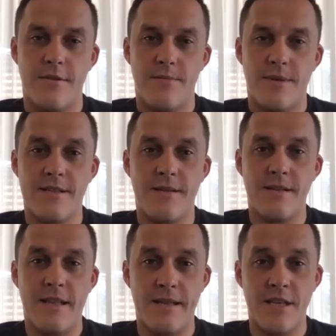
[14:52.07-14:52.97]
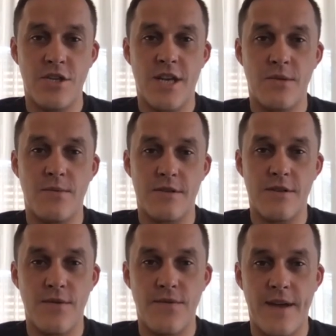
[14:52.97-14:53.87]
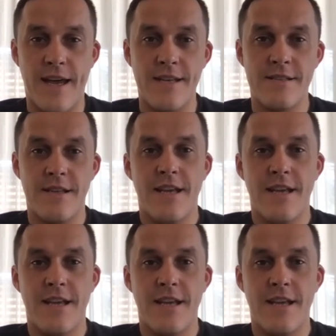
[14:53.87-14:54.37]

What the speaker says: because the shot was so fast.